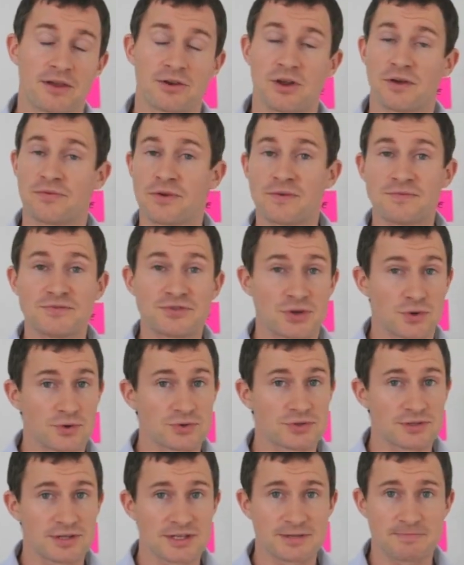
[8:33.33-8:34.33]
Now, if you've
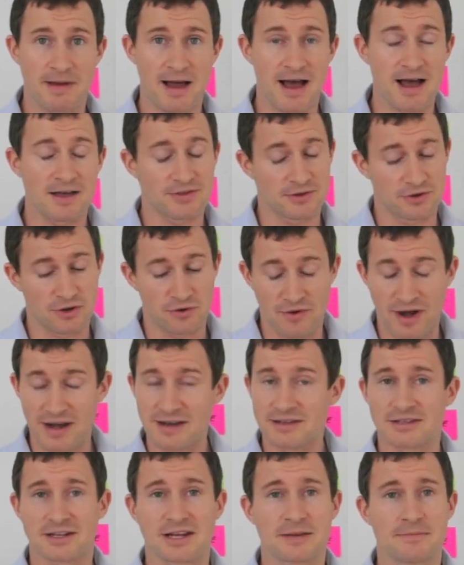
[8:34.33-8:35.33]
chosen this path and you're ready
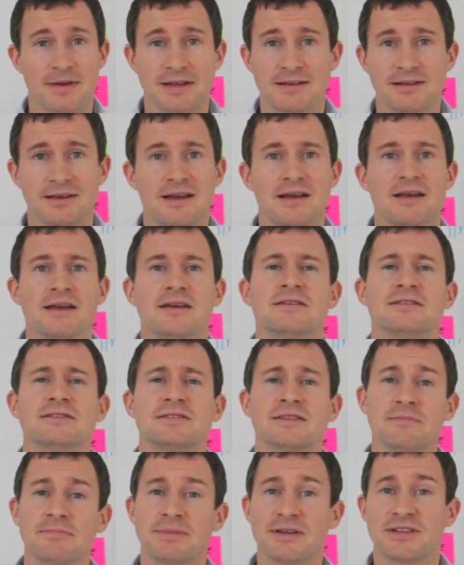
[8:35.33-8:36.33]
to commit,
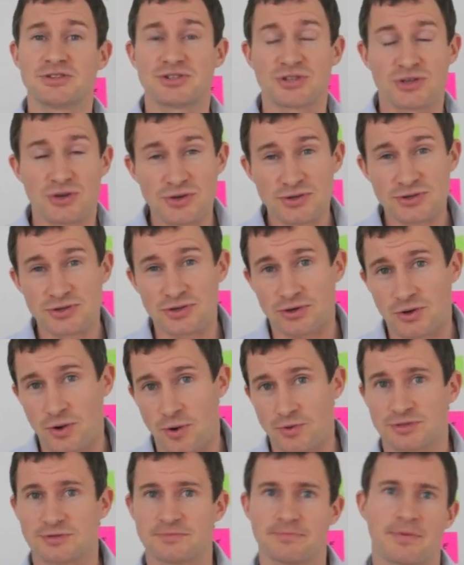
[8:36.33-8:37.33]
simply choose your
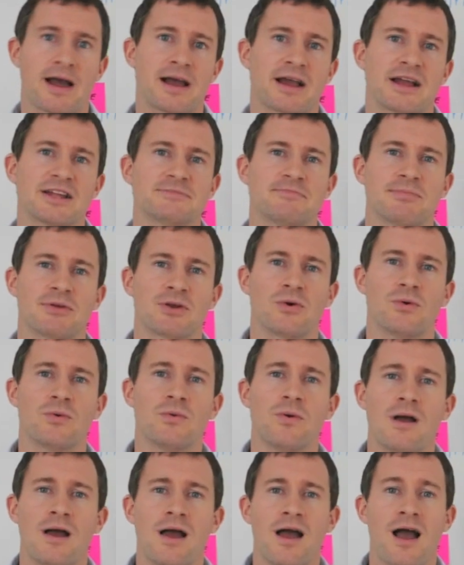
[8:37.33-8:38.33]
coaching package
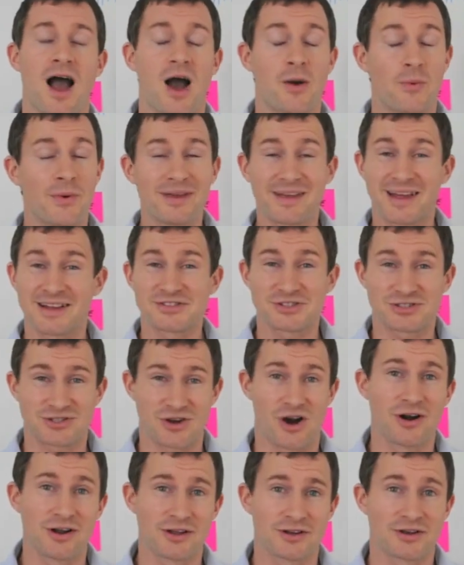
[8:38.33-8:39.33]
below and we can get
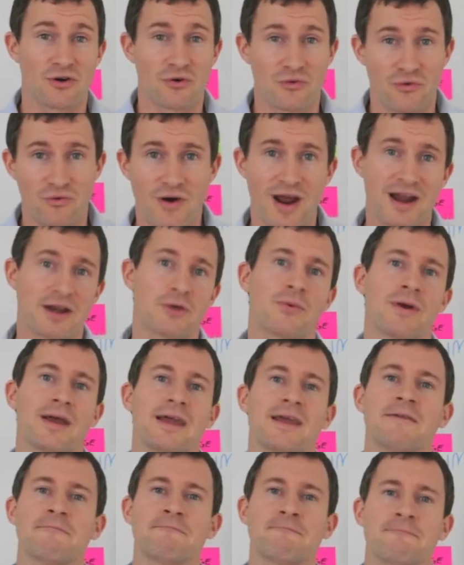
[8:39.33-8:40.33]
started right
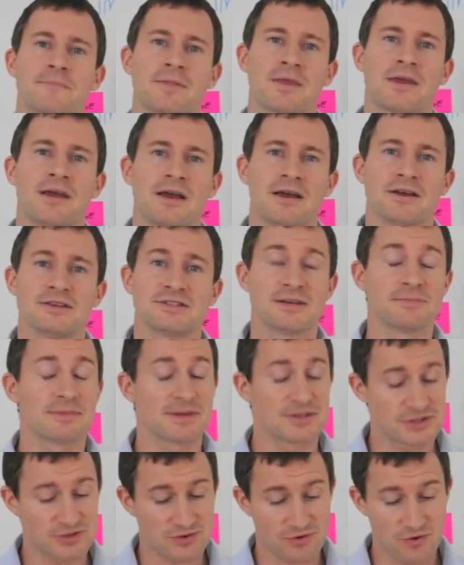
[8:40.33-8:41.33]
away. Simply
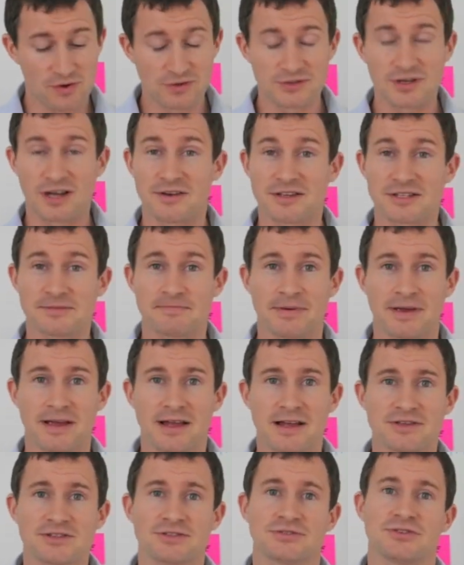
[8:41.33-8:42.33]
scroll down this
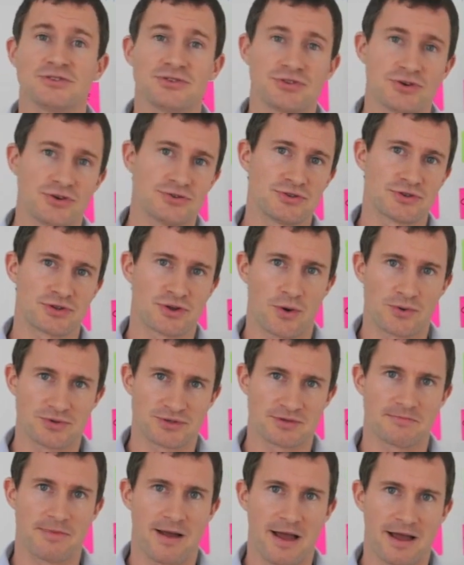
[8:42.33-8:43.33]
page to choose your
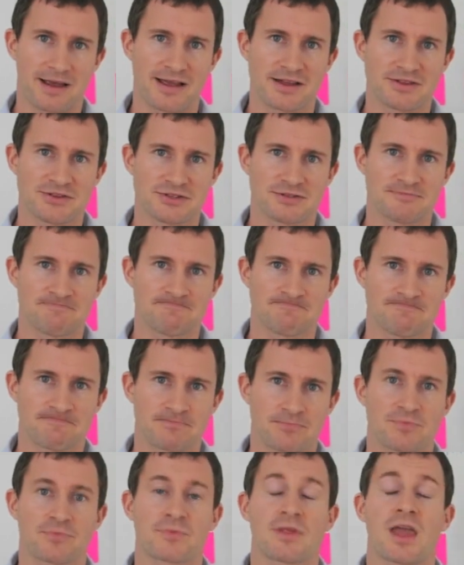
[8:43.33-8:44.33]
coaching package.
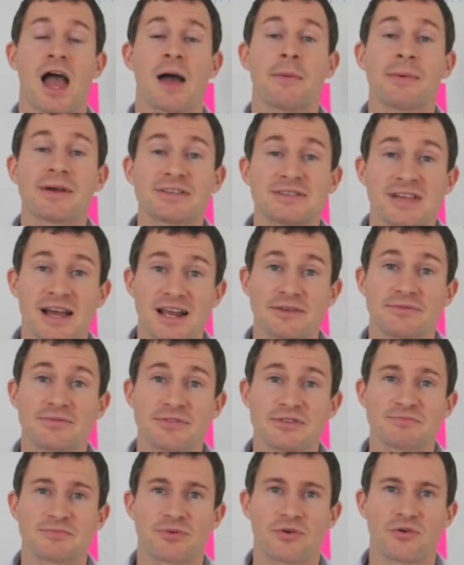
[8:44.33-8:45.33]
I'm excited for
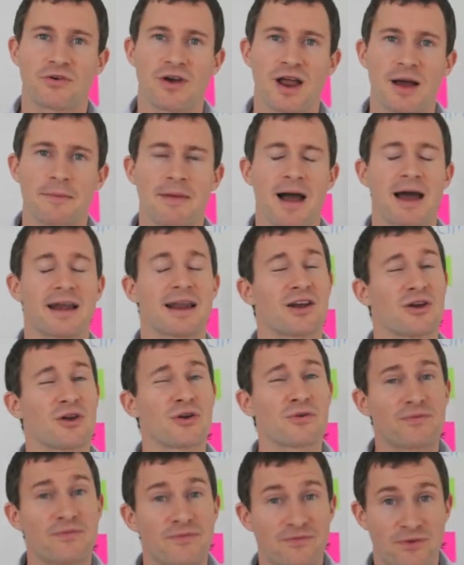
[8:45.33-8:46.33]
this program and I
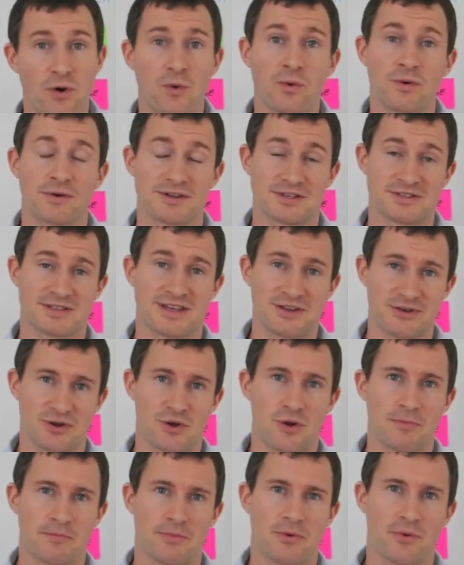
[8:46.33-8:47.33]
look forward to seeing you
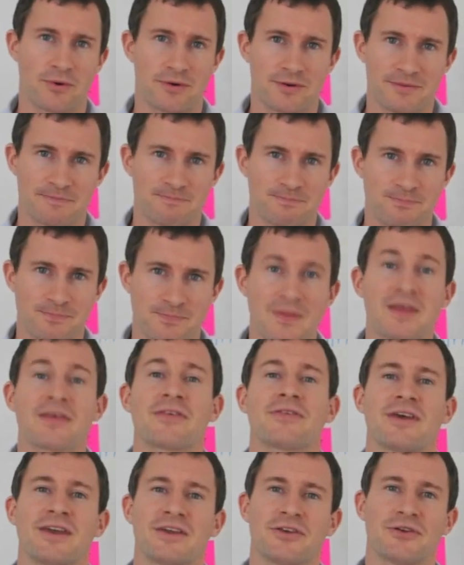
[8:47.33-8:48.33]
on board.
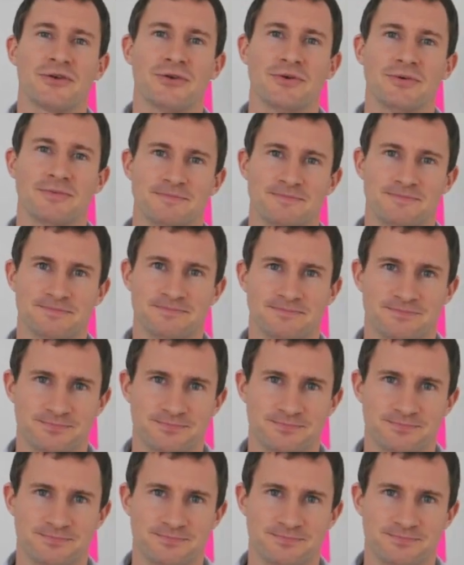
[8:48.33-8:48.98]
Thank you.